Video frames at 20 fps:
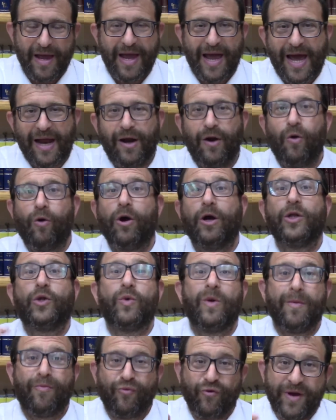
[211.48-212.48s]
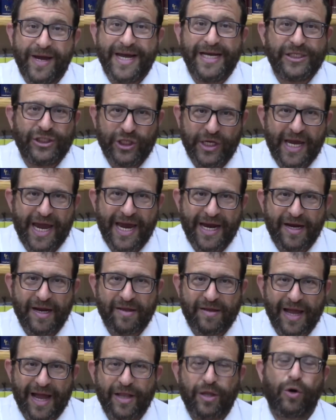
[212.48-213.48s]
And in order to appreciate
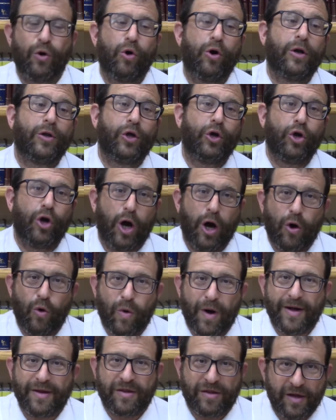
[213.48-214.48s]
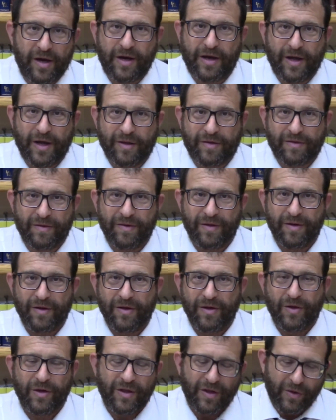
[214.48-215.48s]
it and in order to know what's in it,
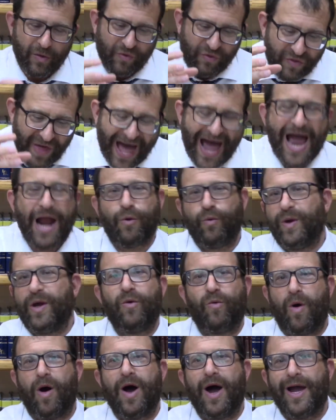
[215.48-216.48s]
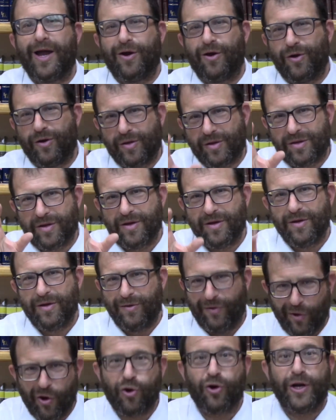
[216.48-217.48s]
that requires
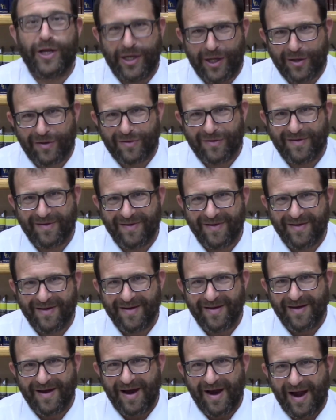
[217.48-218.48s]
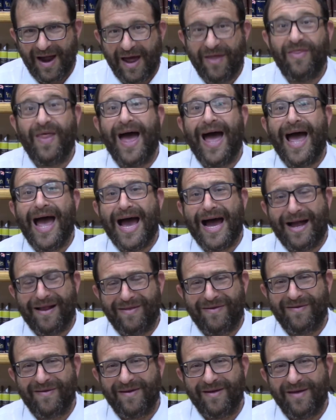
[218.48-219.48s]
learning it. And
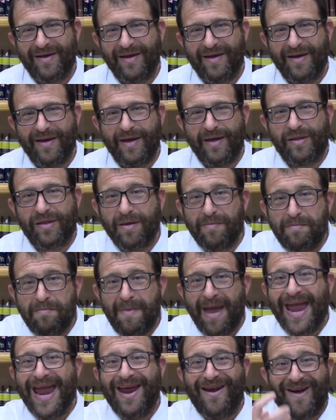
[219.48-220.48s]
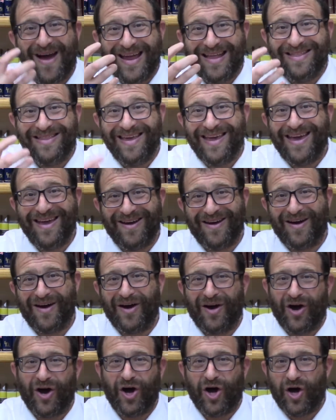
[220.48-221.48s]
that is the main idea
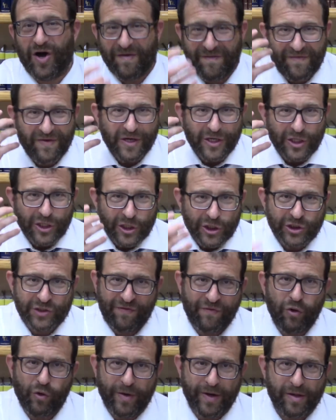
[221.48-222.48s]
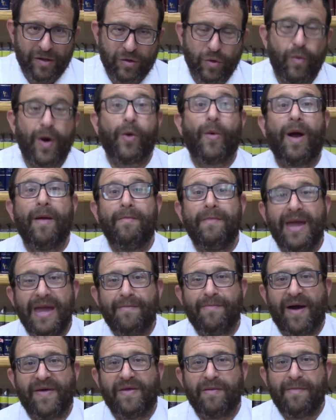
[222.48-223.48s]
of Shavuos. What do I
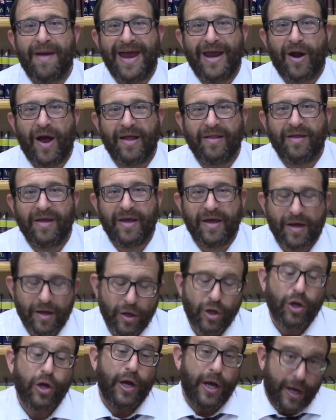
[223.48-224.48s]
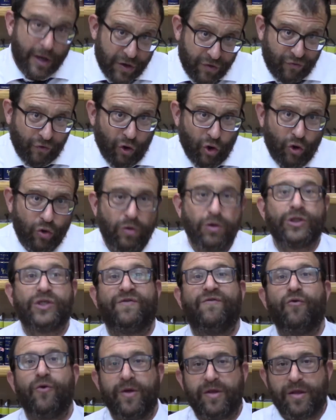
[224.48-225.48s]
mean by the main idea? It's true,
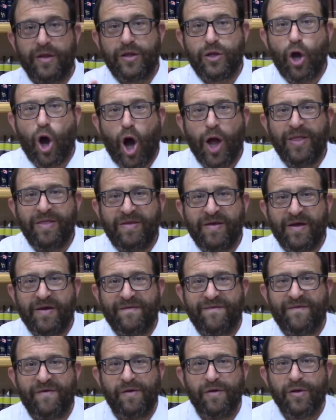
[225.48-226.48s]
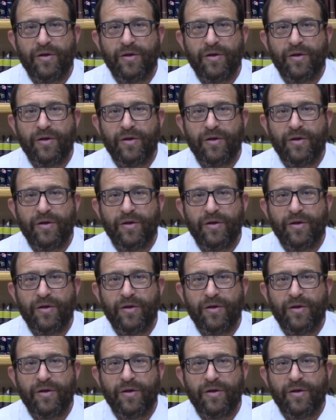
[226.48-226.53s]
Shavuos is Yontif.